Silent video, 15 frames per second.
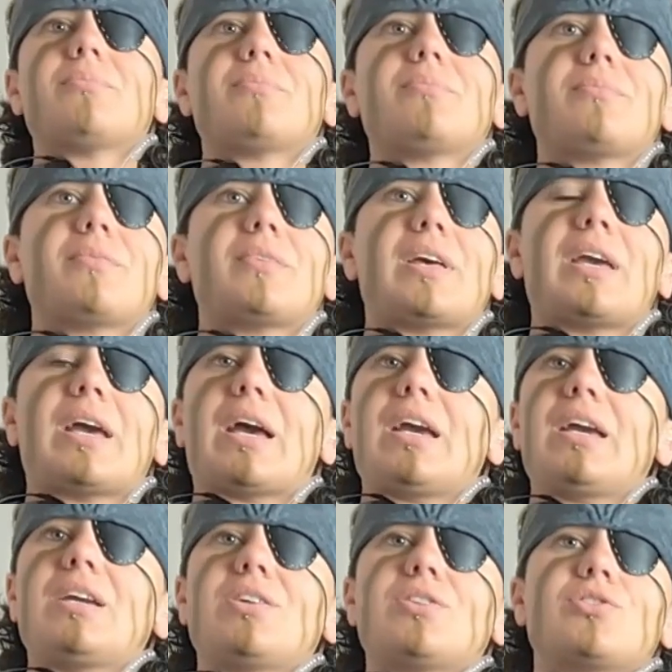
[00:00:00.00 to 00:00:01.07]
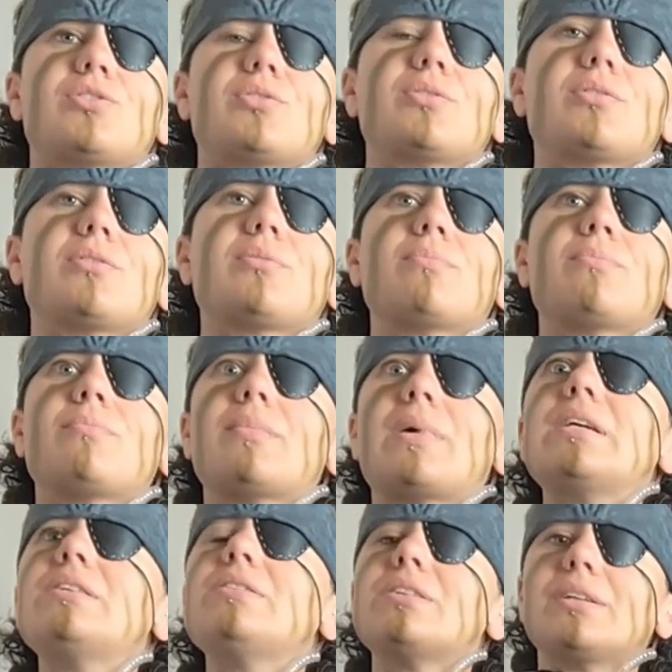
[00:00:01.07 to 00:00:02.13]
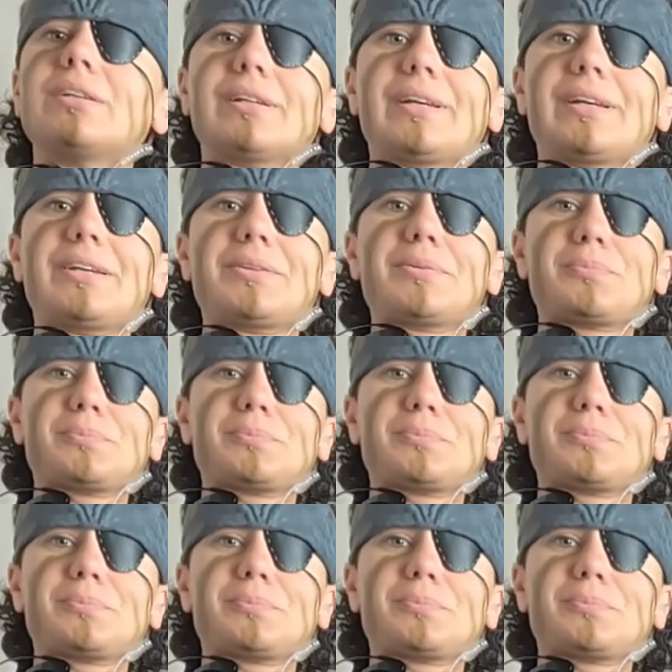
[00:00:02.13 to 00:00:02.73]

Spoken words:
they age amazingly.